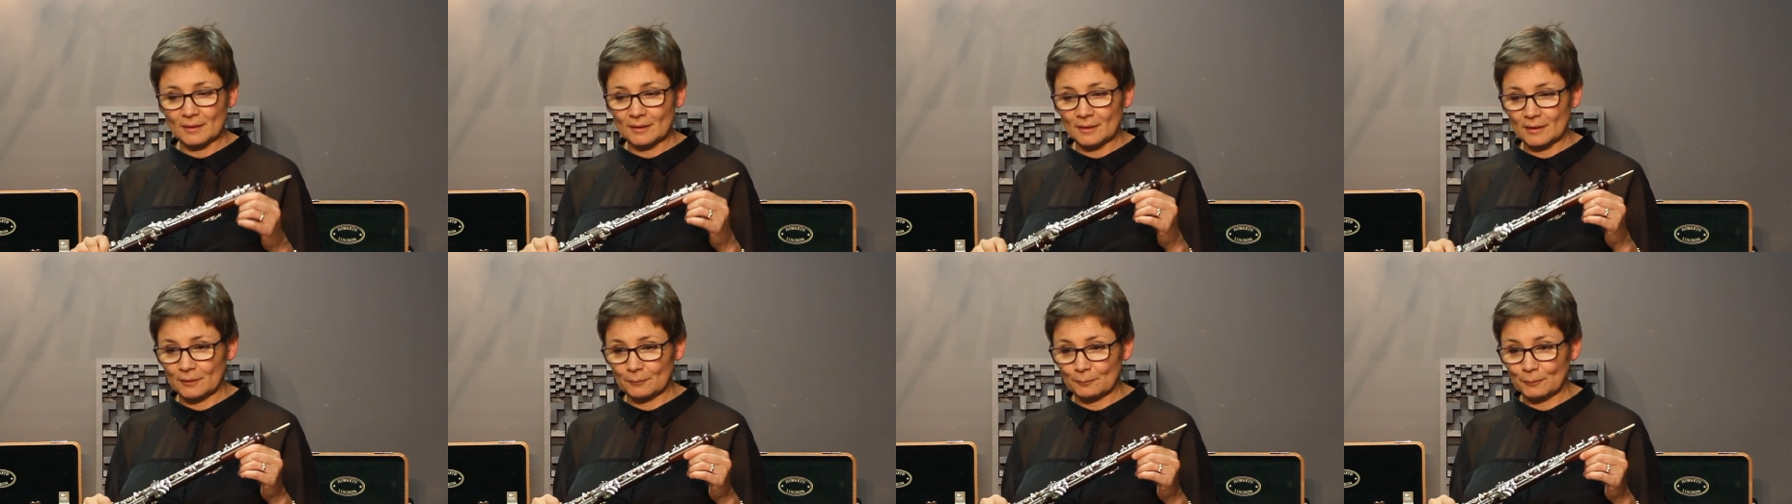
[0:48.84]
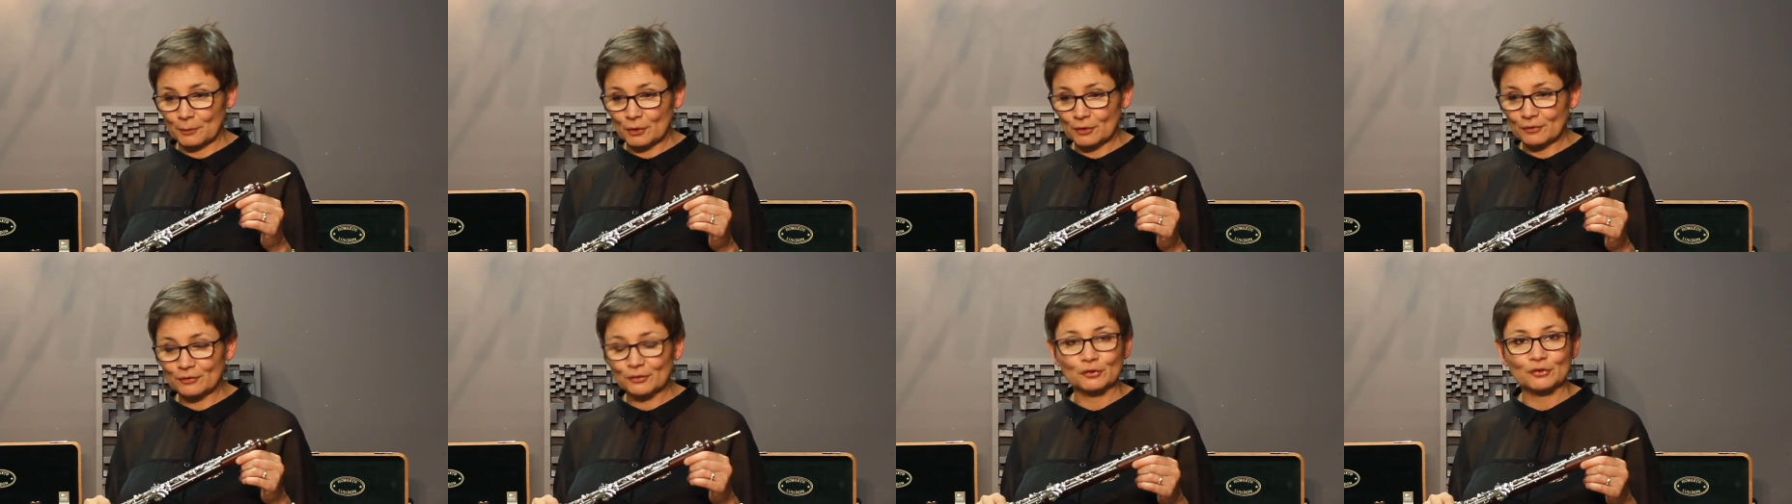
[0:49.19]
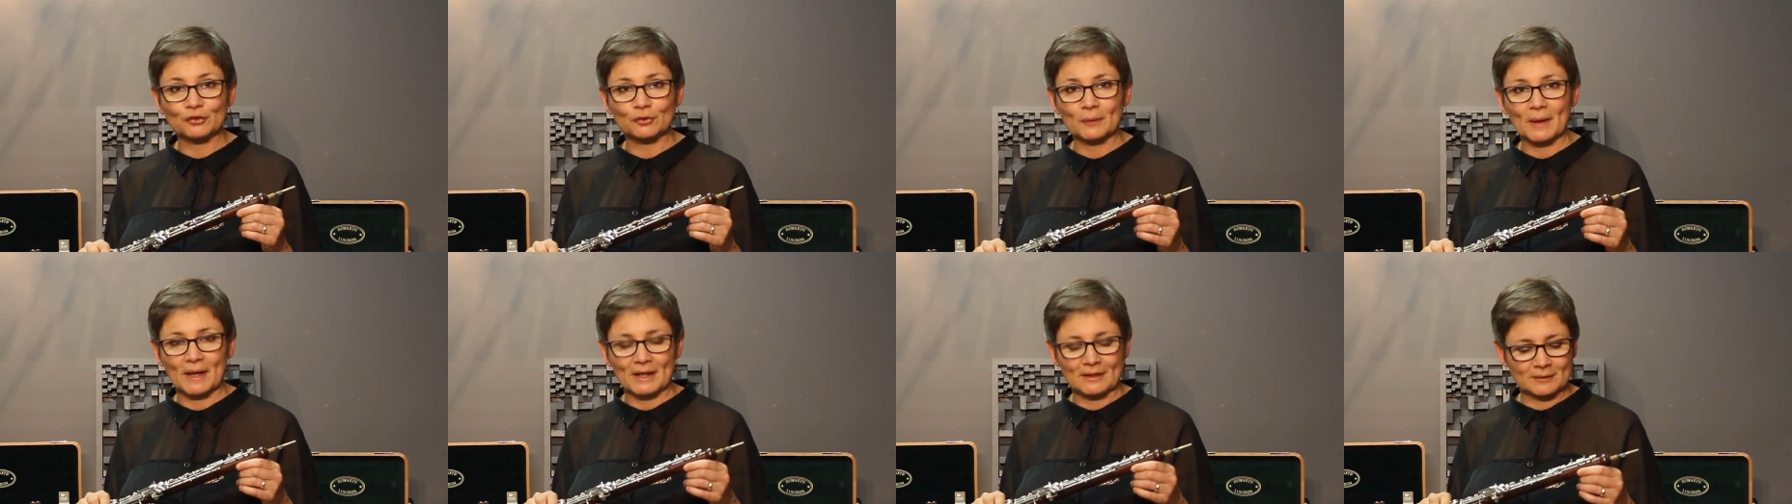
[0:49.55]

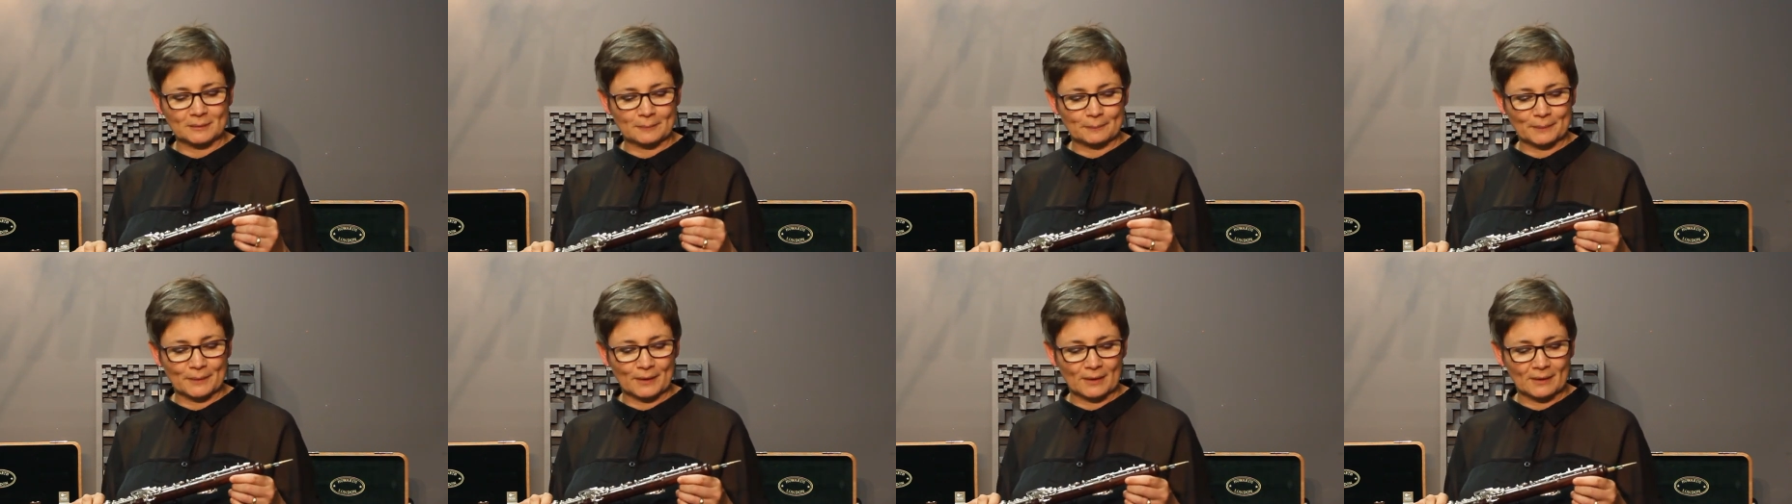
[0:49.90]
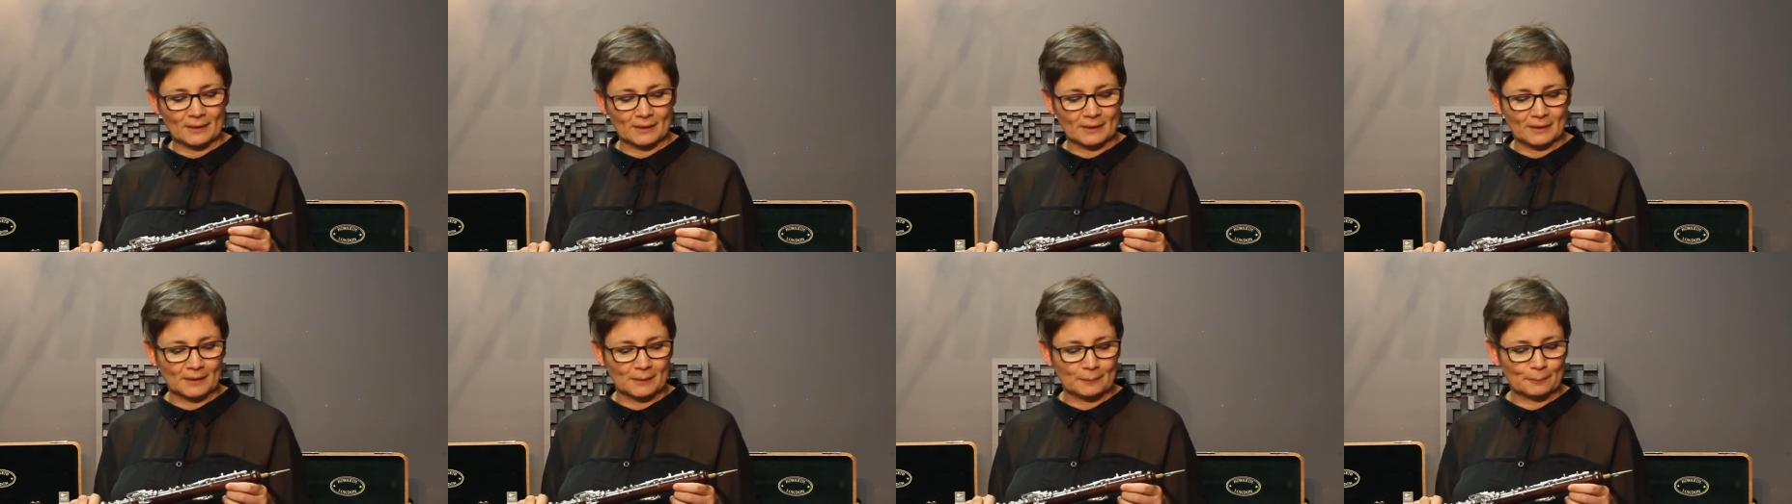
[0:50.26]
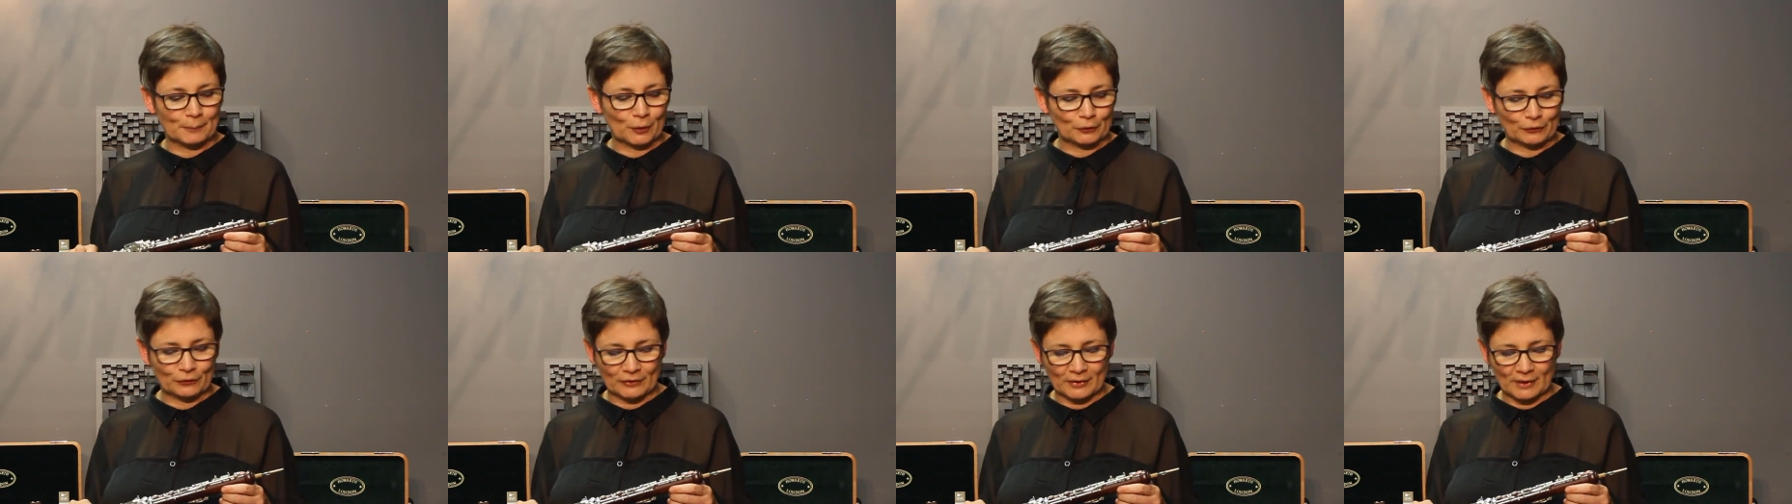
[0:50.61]
duet by
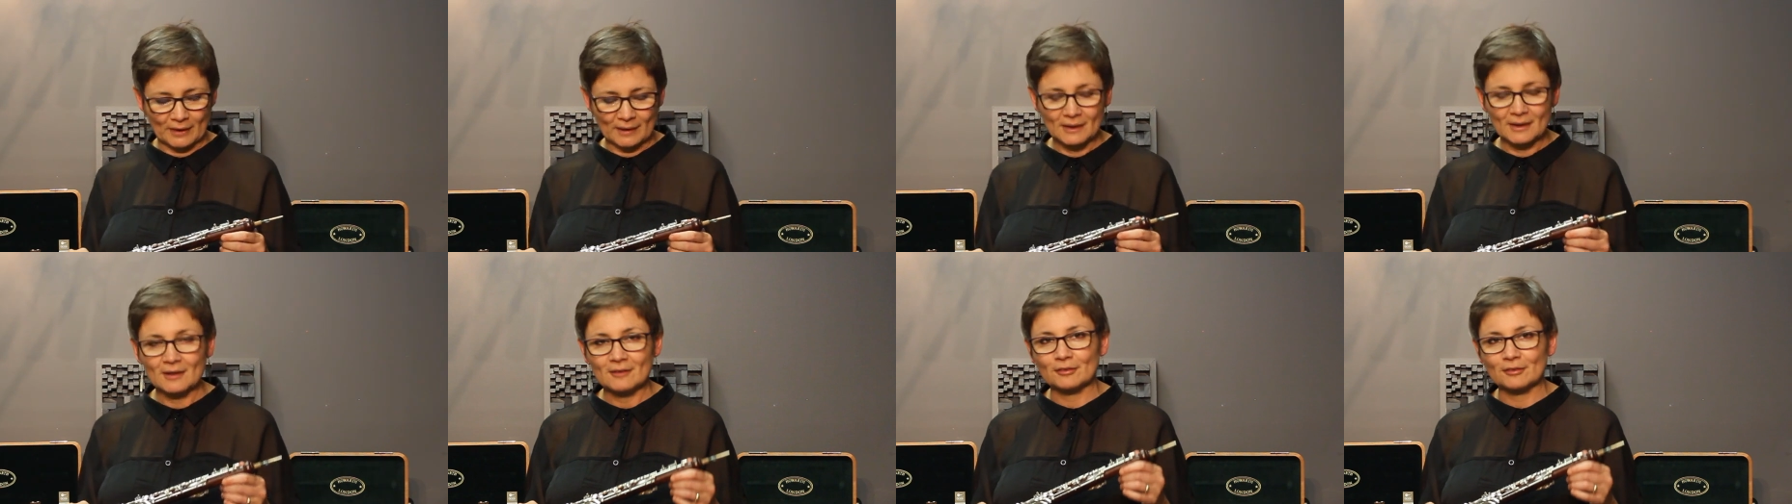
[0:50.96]
Bozza